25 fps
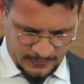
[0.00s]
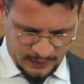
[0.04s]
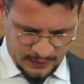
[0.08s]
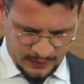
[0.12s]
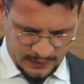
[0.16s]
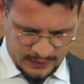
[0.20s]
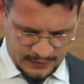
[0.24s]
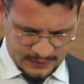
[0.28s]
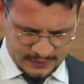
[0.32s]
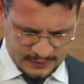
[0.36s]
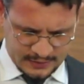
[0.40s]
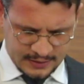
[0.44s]

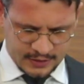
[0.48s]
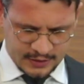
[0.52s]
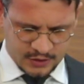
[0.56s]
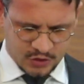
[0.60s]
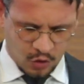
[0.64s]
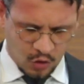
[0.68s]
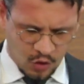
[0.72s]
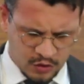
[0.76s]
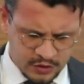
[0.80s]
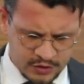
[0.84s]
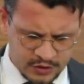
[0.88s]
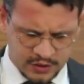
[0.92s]
He says,
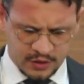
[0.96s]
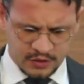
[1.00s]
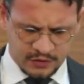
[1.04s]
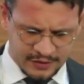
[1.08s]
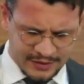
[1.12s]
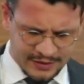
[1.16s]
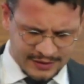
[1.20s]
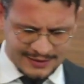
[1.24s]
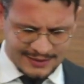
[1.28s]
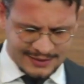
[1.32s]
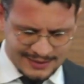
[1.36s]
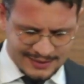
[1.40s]
also,
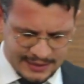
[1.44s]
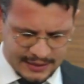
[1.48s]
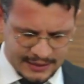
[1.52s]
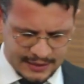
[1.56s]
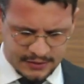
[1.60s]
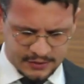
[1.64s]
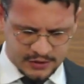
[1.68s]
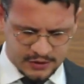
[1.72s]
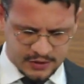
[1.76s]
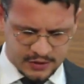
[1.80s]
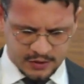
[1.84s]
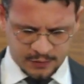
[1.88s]
this
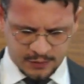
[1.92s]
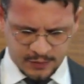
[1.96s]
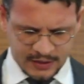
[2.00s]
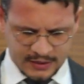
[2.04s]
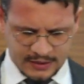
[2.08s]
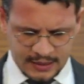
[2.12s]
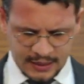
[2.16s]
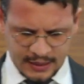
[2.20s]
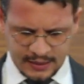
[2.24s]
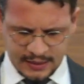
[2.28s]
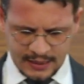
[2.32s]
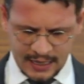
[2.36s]
needs to be
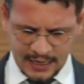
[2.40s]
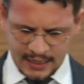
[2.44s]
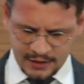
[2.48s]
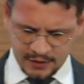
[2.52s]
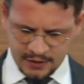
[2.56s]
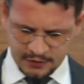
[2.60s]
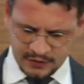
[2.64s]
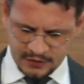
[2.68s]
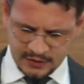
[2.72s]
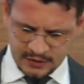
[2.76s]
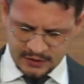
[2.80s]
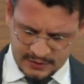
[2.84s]
done out
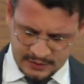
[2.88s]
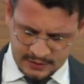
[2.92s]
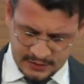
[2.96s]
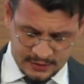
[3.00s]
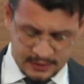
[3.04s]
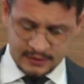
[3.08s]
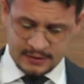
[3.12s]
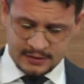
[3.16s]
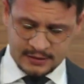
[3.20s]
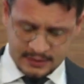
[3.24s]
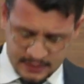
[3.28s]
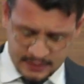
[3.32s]
of a
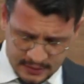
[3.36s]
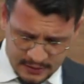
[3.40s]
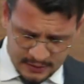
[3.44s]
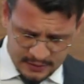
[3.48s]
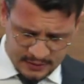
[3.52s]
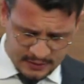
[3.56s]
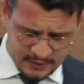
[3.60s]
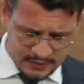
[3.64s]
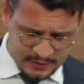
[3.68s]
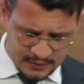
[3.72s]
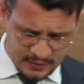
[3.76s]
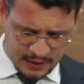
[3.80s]
sincere
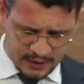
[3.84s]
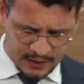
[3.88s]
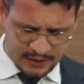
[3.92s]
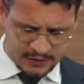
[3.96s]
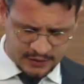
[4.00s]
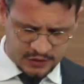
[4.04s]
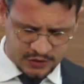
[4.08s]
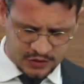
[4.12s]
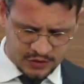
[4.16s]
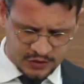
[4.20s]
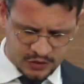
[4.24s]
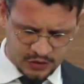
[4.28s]
desire
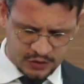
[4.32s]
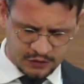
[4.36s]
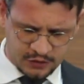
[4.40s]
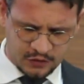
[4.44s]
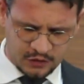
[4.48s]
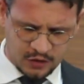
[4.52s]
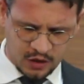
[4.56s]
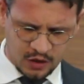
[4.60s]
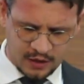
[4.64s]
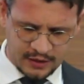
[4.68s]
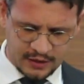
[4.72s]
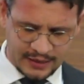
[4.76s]
to serve
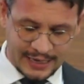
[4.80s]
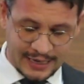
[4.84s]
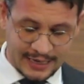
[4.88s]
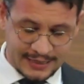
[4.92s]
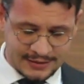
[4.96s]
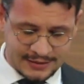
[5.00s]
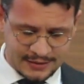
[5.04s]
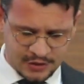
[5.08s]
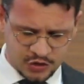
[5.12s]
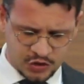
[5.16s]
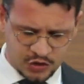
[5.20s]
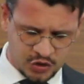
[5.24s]
God
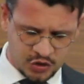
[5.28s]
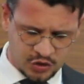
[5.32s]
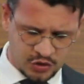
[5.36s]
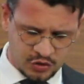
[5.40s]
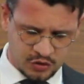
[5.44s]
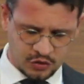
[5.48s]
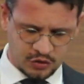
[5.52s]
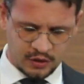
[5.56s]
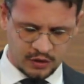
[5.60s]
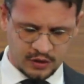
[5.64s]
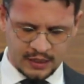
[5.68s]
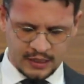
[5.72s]
as a
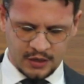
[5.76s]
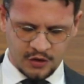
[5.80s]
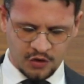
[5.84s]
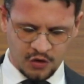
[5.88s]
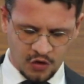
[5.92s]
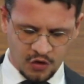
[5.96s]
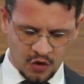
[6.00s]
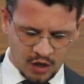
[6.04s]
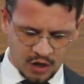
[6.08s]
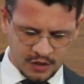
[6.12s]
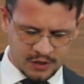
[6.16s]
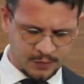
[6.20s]
Jew,
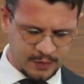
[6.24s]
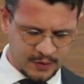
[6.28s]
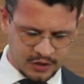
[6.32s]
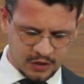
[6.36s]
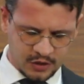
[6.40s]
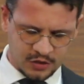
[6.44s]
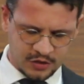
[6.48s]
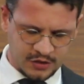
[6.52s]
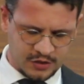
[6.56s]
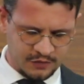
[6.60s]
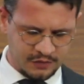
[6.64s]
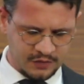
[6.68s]
not
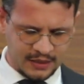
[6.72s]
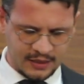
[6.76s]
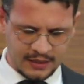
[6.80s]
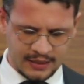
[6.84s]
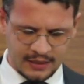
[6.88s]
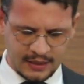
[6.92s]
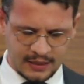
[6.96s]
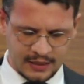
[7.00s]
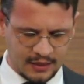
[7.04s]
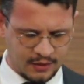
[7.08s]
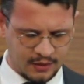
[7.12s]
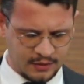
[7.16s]
because of
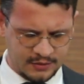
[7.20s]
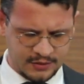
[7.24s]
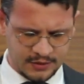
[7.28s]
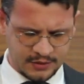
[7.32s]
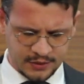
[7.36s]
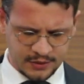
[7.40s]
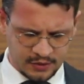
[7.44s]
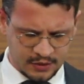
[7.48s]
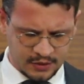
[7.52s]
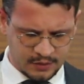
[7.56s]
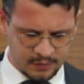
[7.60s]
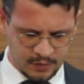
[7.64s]
any
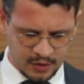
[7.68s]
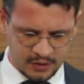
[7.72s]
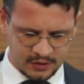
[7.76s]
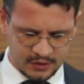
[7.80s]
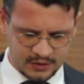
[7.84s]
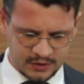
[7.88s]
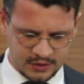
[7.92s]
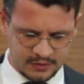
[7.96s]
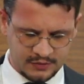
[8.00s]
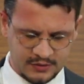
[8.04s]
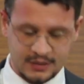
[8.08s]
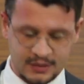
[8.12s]
ulterior
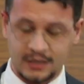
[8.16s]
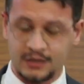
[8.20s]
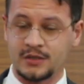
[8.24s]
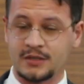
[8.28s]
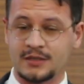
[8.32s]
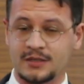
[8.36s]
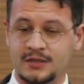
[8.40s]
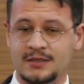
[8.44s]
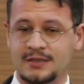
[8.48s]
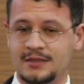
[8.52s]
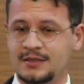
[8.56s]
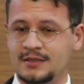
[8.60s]
motive, such
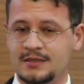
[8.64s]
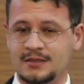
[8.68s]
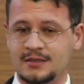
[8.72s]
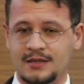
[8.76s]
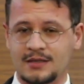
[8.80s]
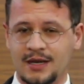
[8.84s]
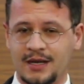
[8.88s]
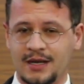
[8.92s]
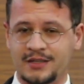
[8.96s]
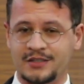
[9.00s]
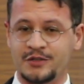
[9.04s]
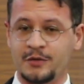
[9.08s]
as the
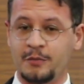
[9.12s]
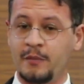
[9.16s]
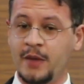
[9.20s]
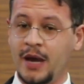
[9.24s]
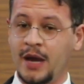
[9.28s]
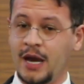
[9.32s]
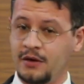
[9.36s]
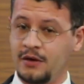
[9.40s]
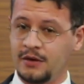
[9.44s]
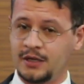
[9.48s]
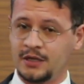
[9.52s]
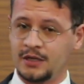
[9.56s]
desire to
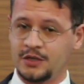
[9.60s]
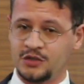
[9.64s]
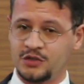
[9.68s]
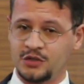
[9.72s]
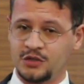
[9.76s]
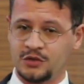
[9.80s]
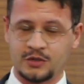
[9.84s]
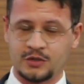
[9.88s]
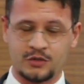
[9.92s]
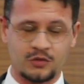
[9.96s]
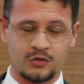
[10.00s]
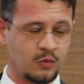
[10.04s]
marry a
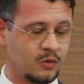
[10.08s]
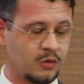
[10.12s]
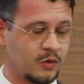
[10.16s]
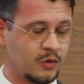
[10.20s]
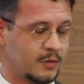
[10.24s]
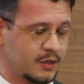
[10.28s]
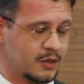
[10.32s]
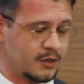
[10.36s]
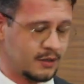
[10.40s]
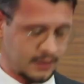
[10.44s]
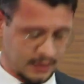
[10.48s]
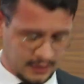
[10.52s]
Jewish
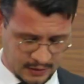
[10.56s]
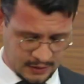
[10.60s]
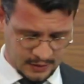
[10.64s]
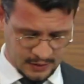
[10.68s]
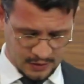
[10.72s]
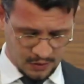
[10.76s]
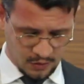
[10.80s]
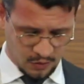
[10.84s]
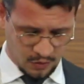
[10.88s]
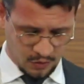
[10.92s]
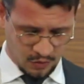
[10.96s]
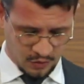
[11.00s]
woman
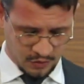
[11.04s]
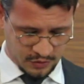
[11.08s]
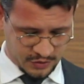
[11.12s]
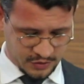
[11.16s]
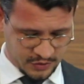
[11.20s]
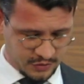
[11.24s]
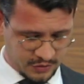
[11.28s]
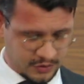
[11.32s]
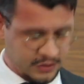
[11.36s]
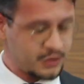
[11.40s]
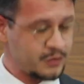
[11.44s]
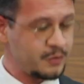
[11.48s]
or a
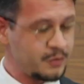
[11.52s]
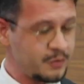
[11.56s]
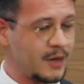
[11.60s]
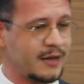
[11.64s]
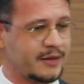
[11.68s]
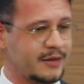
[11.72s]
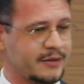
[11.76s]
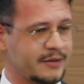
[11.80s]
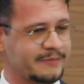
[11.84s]
Jewish man.